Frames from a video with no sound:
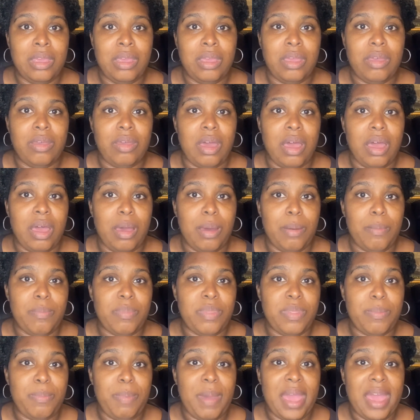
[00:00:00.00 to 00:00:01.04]

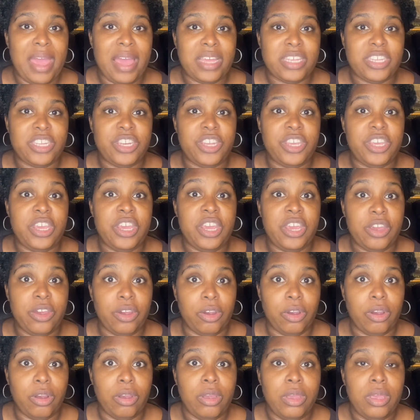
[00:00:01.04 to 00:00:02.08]
the past
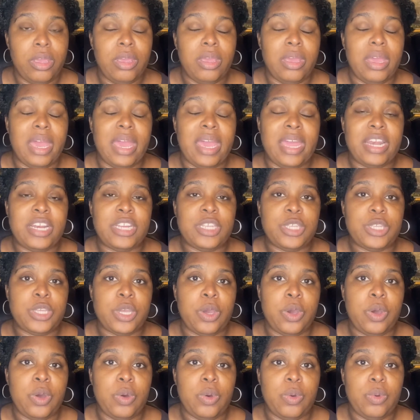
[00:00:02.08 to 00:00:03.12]
year. And
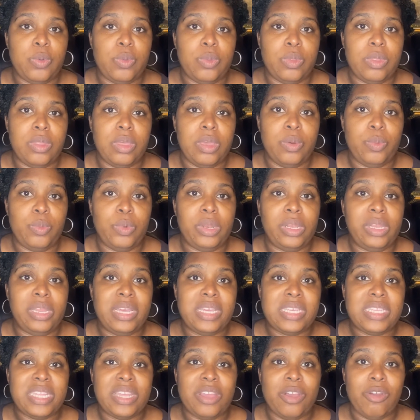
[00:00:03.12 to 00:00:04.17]
so it would
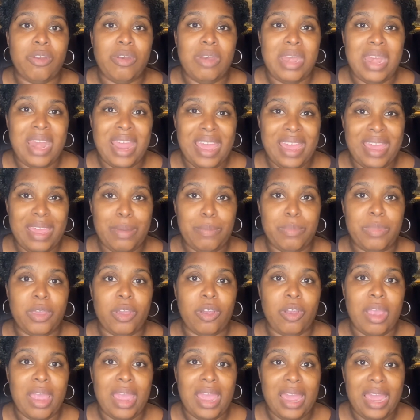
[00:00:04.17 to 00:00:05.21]
list their name,
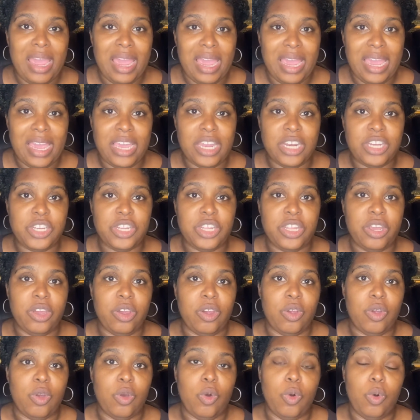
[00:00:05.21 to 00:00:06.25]
their age,
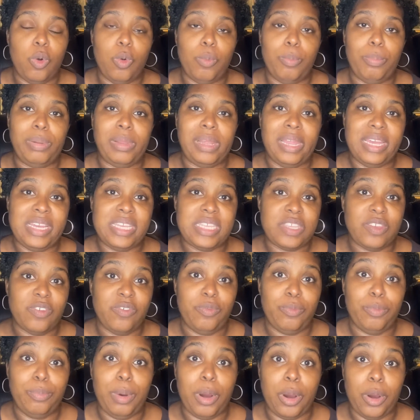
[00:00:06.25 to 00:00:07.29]
their place
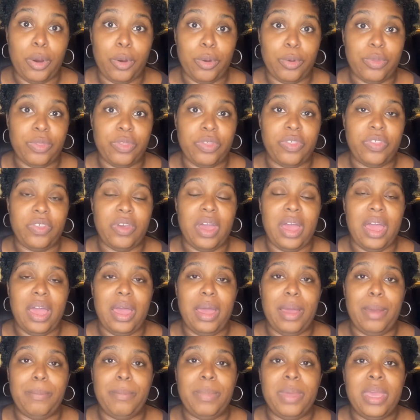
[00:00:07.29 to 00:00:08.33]
of birth.
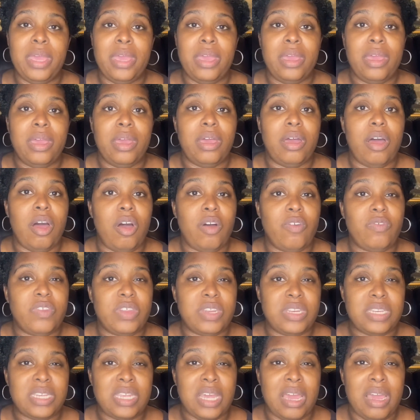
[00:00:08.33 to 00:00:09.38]

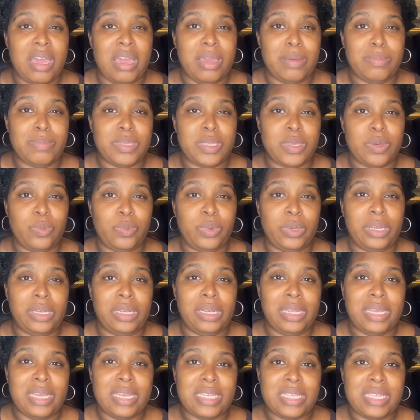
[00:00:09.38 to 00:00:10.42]
Oftentimes it would
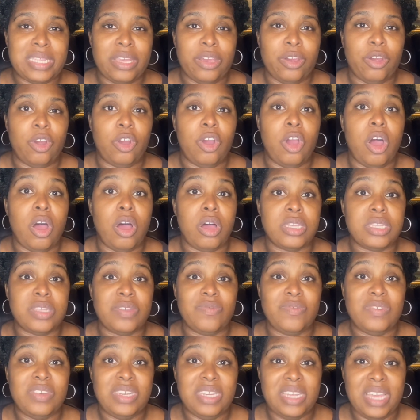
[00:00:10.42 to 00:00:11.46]
list their cause
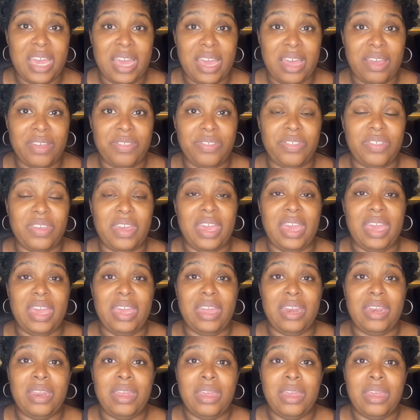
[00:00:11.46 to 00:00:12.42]
of death, and